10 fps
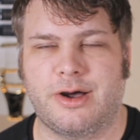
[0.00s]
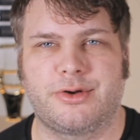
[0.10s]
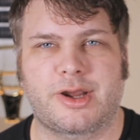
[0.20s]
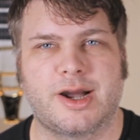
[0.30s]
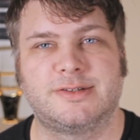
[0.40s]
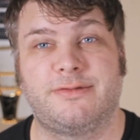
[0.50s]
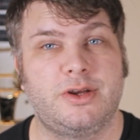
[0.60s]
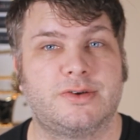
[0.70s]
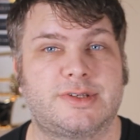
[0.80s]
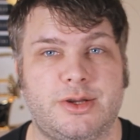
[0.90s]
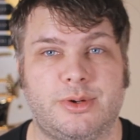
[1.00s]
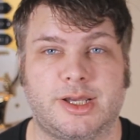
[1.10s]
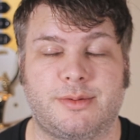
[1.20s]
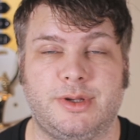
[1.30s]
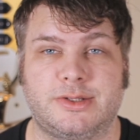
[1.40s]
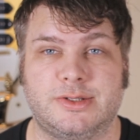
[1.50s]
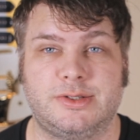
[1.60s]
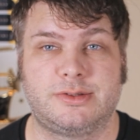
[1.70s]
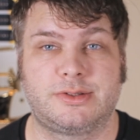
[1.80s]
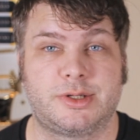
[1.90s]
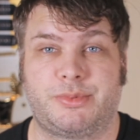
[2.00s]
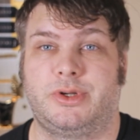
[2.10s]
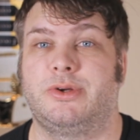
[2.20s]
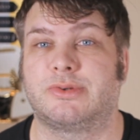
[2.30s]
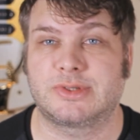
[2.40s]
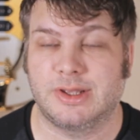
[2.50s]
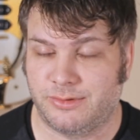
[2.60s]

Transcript: other kinds of videos that you would like me to produce.